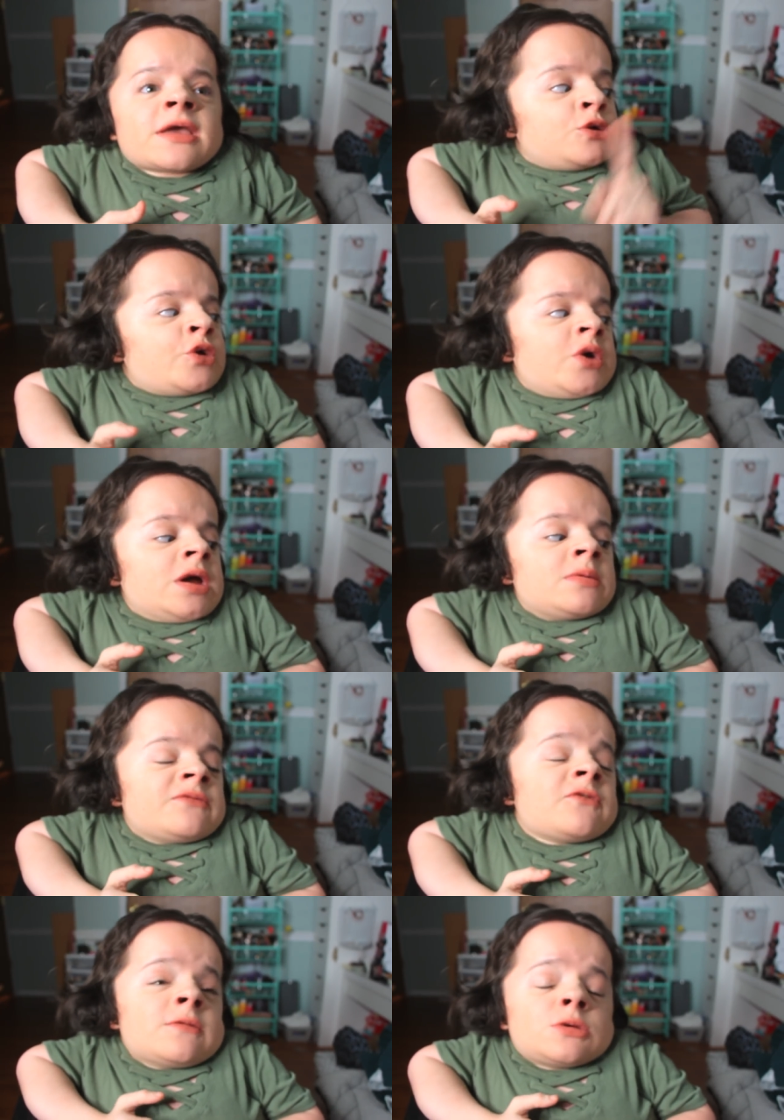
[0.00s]
Like don't have
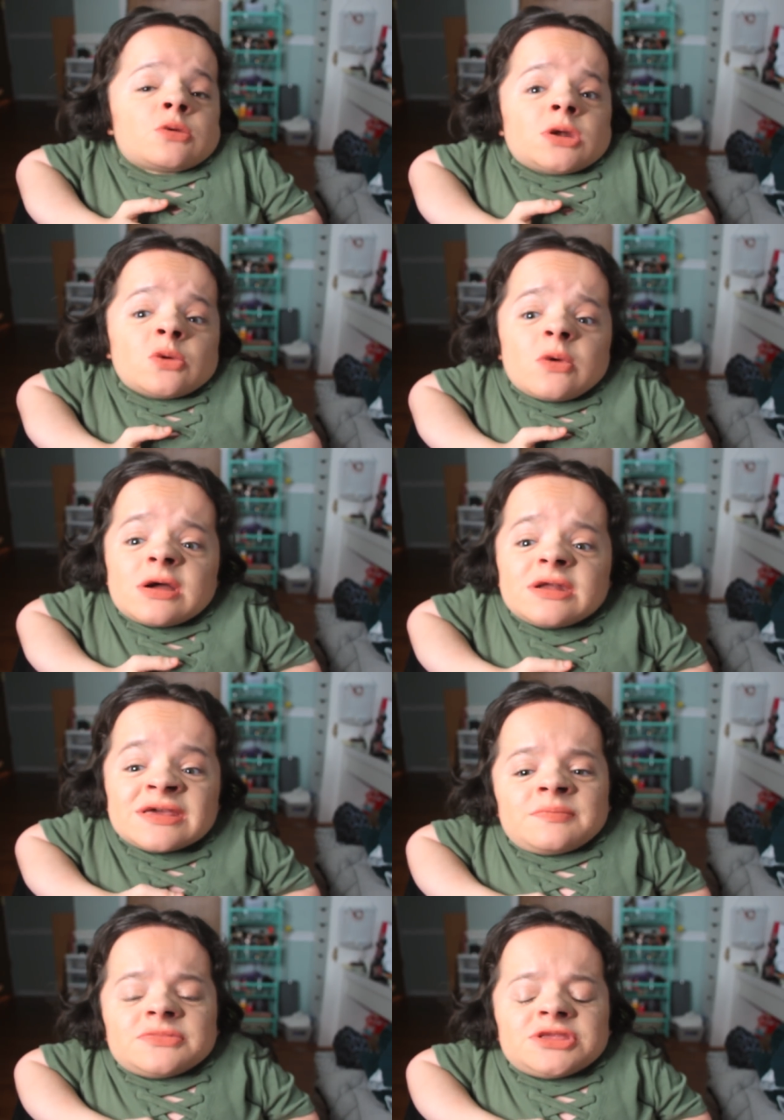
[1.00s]
a Forever 21
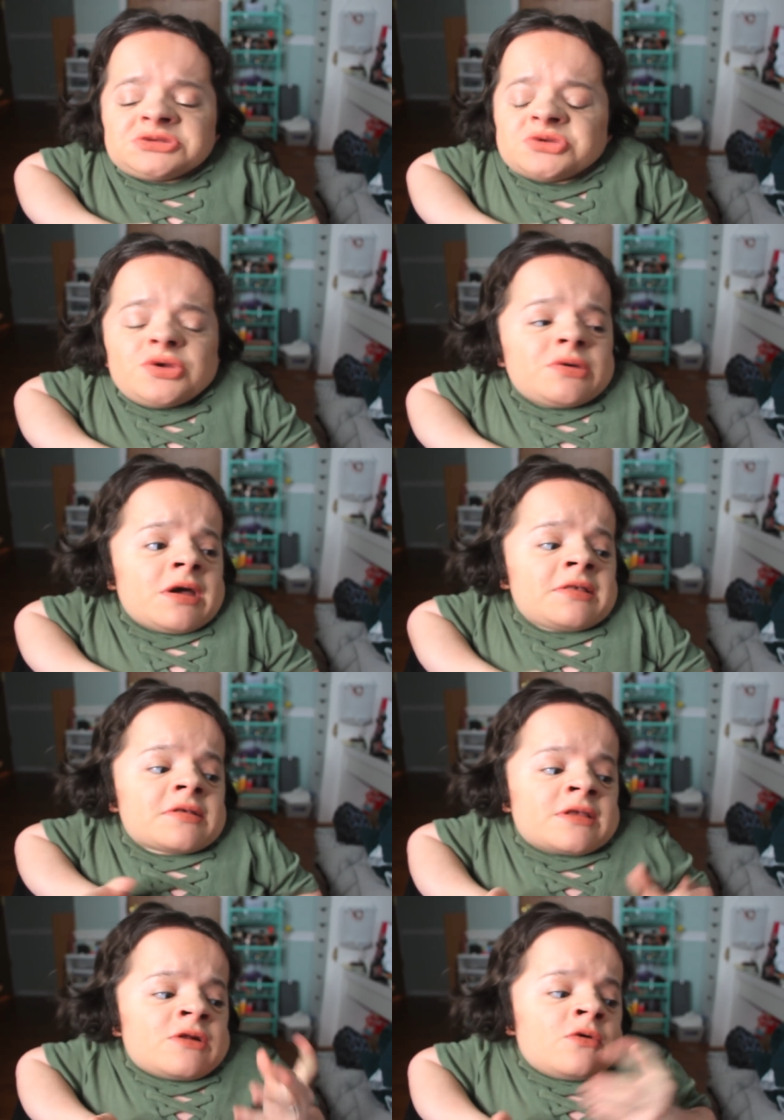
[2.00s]
um, to show you guys
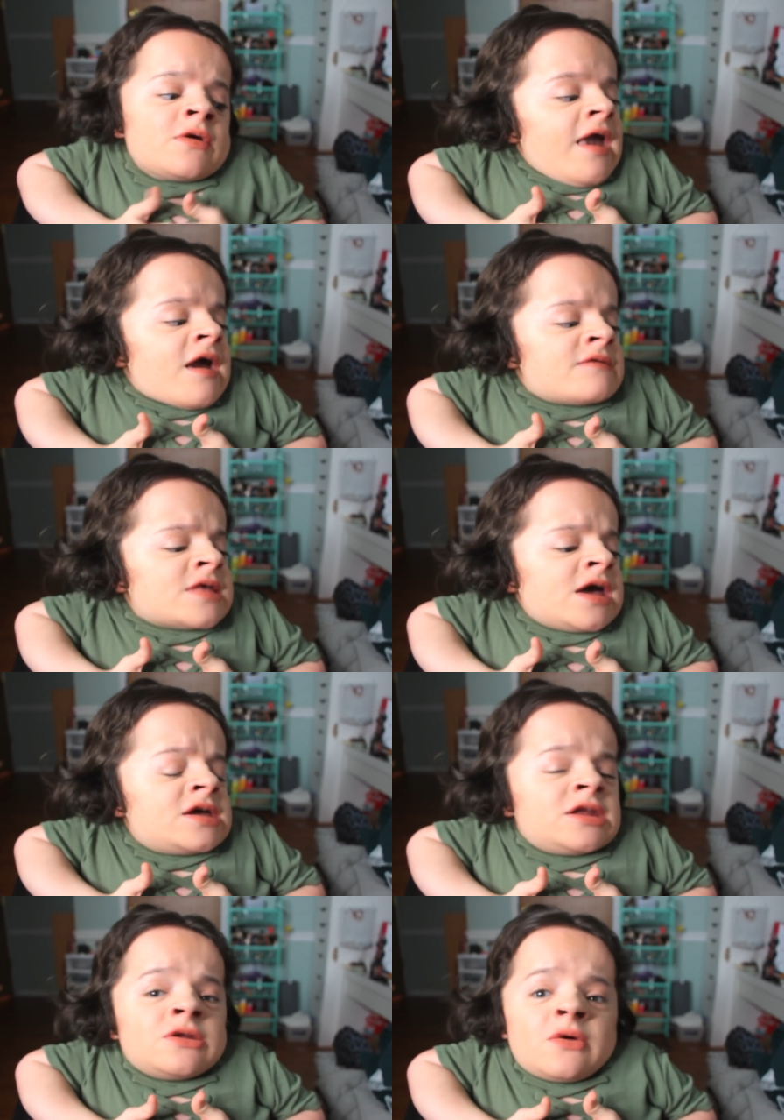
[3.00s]
because I don't have
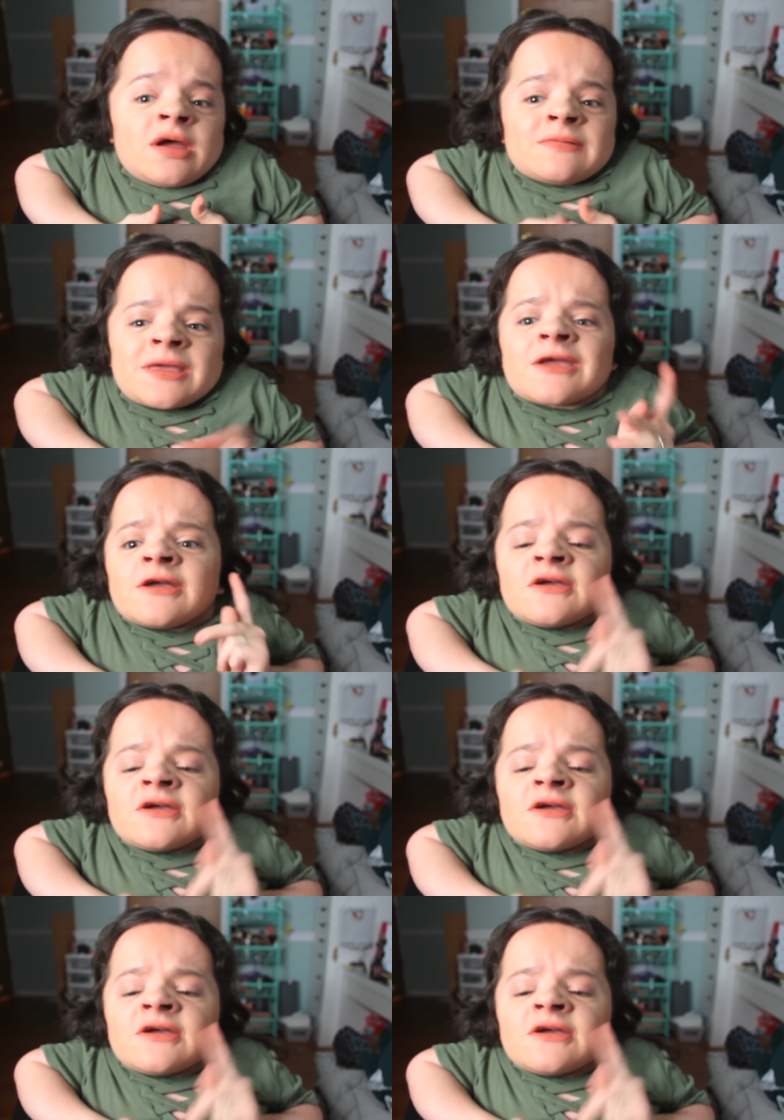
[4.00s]
that and I don't have like